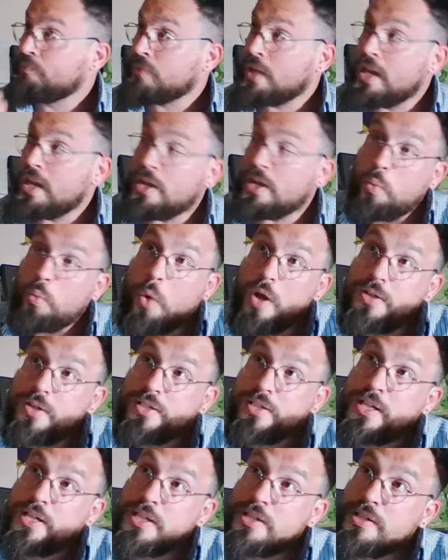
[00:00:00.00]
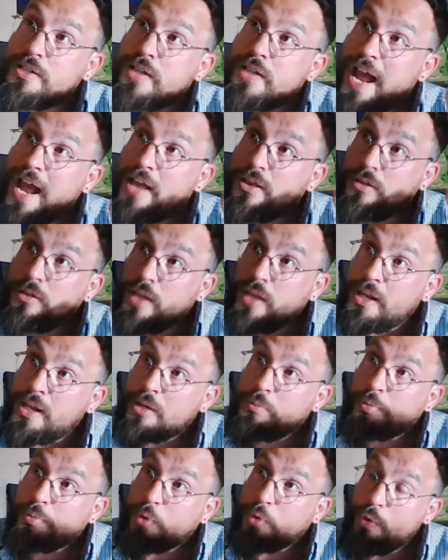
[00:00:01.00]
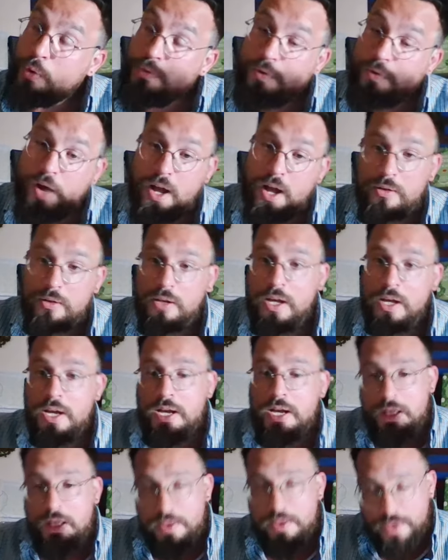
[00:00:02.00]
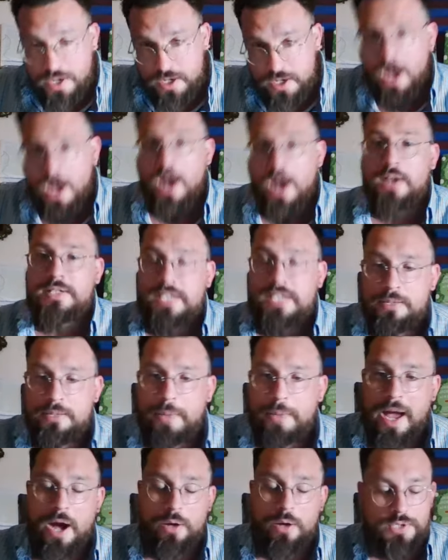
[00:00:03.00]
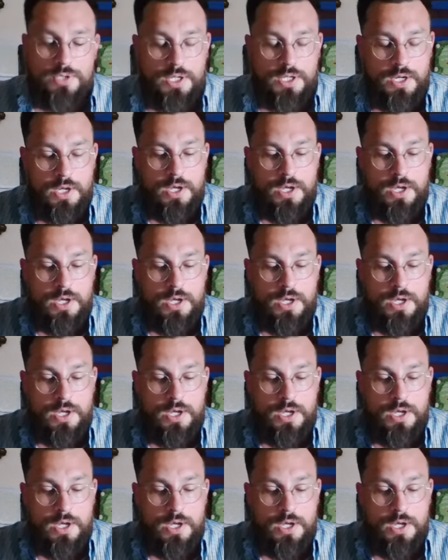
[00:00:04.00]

it was his athletic profile that knocked him out,